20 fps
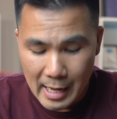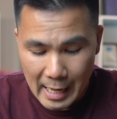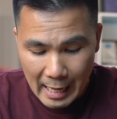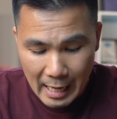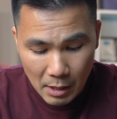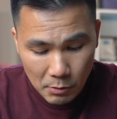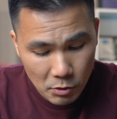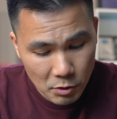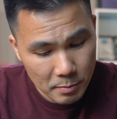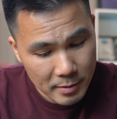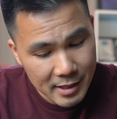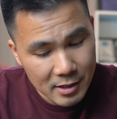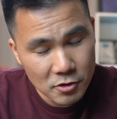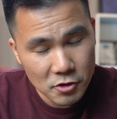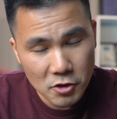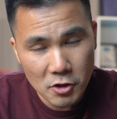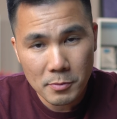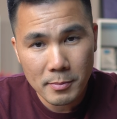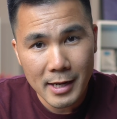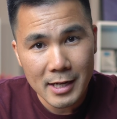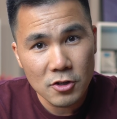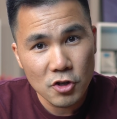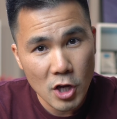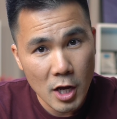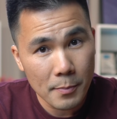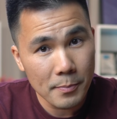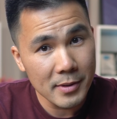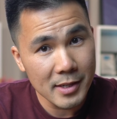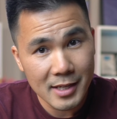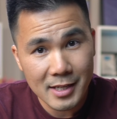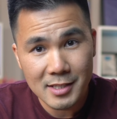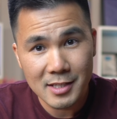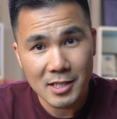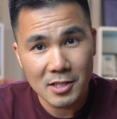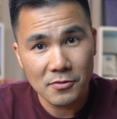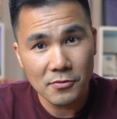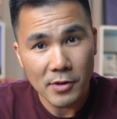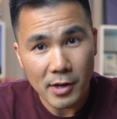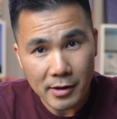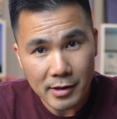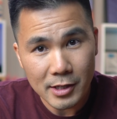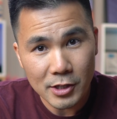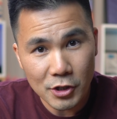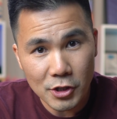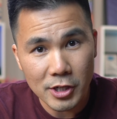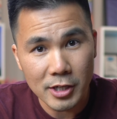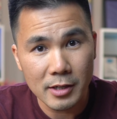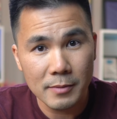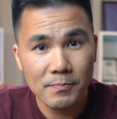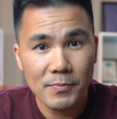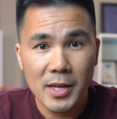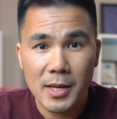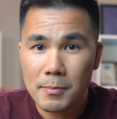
I would make sure my Japanese is very good,